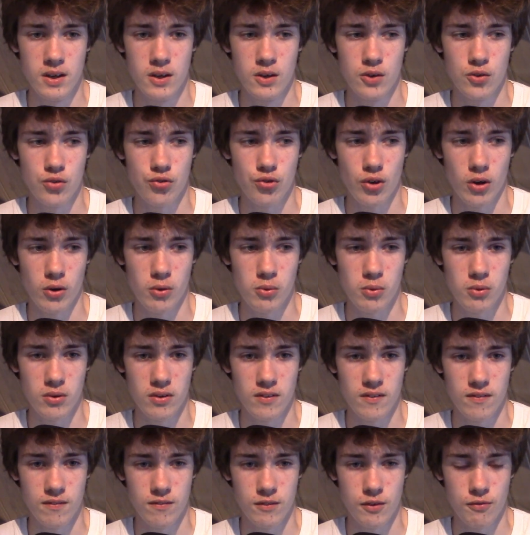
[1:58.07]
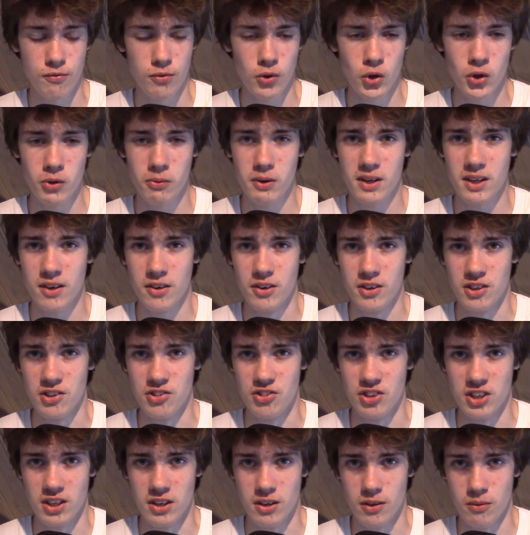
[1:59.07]
So the following
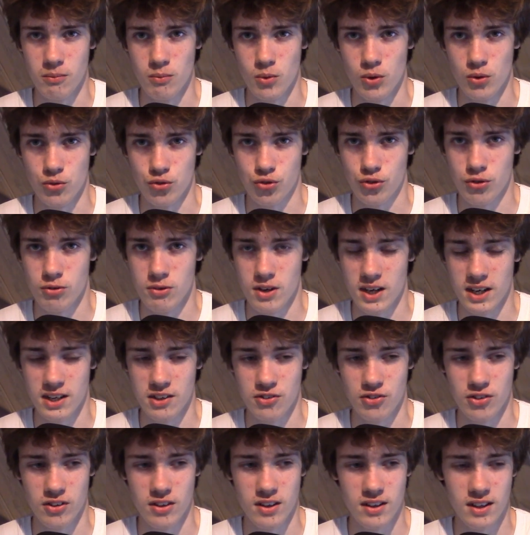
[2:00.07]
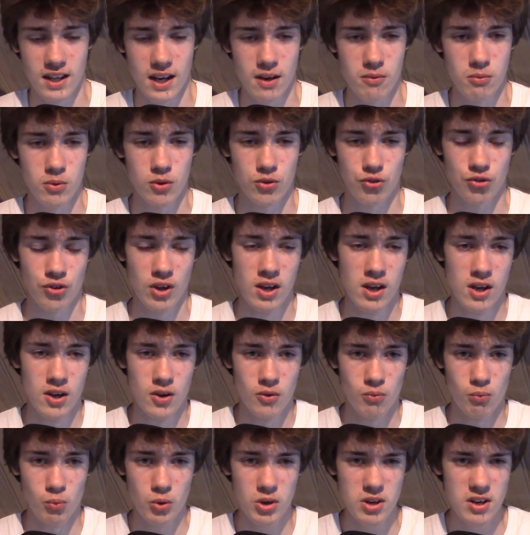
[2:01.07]
idea was created, and that was,
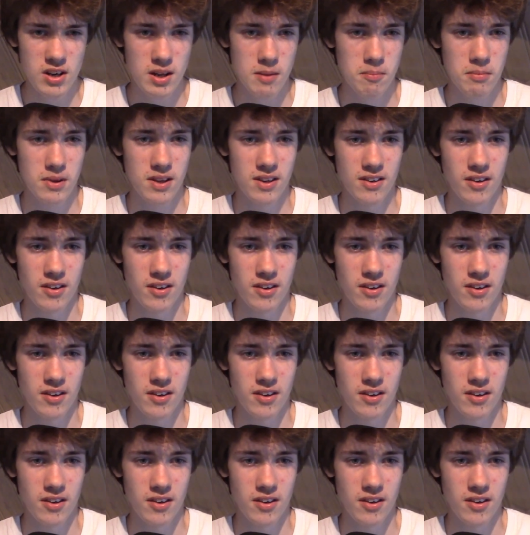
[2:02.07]
wouldn't it be